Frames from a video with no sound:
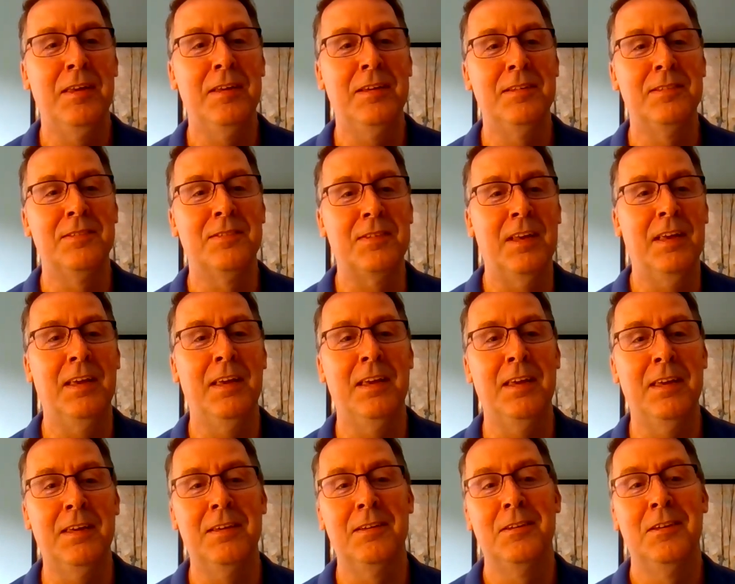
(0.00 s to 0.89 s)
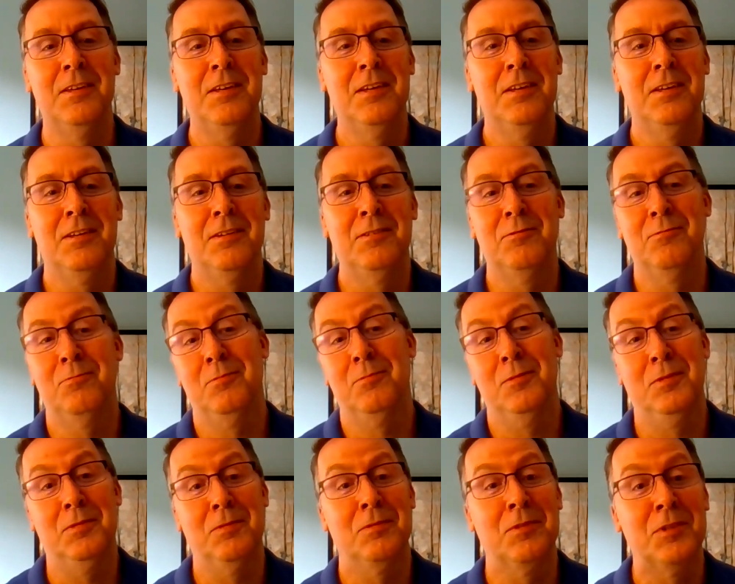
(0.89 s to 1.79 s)
is a
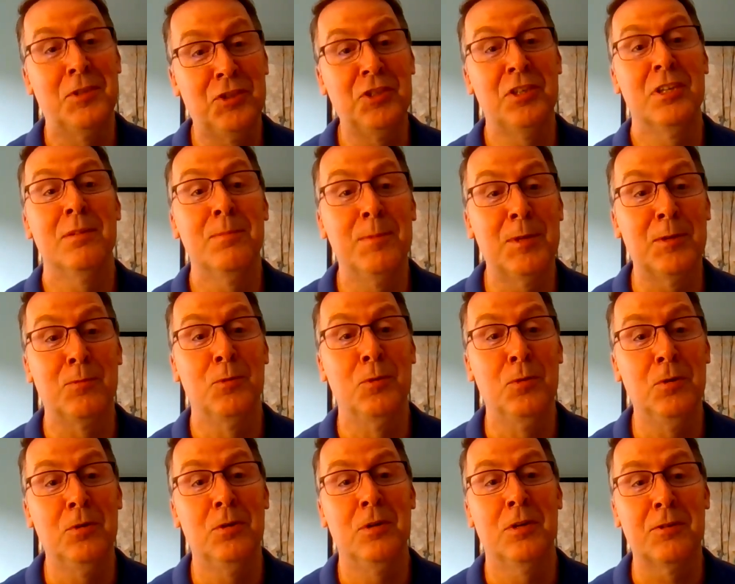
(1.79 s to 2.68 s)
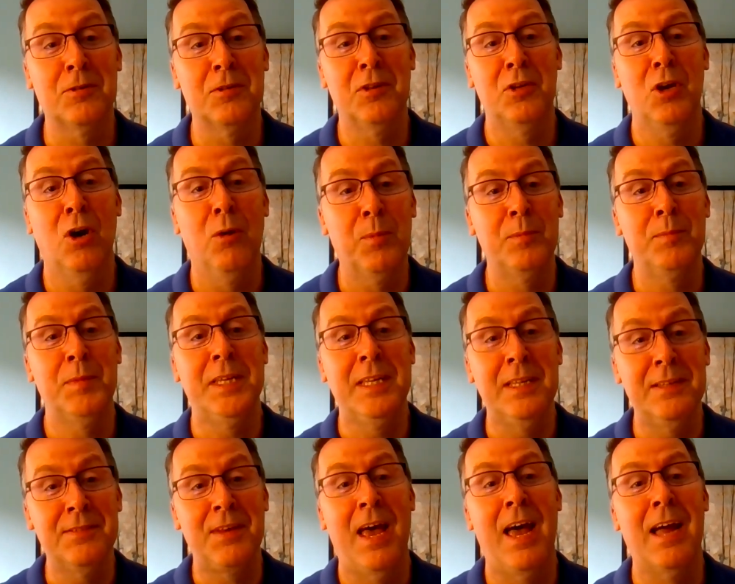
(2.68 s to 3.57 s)
legitimate rule under the Open
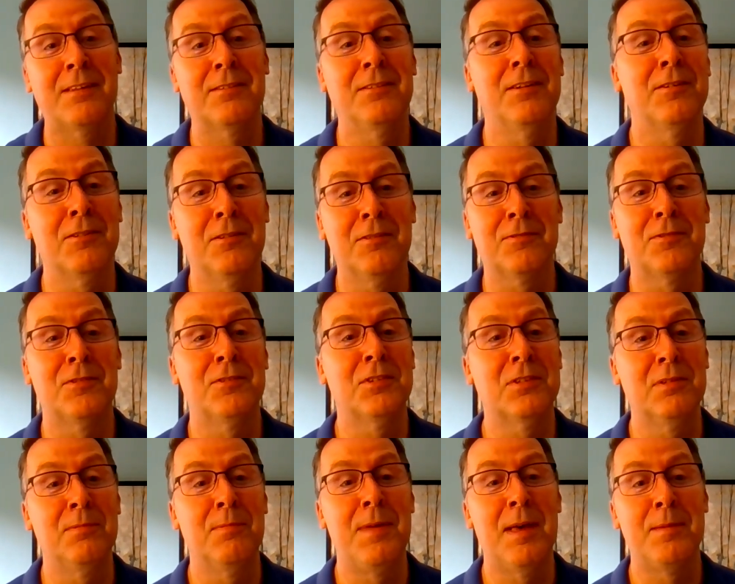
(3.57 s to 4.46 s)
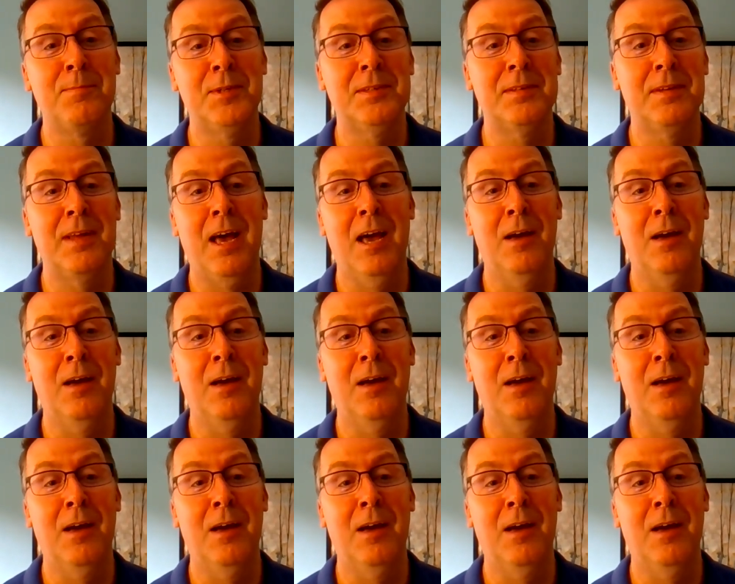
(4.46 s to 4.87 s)
Meetings Act, under the First Amendment.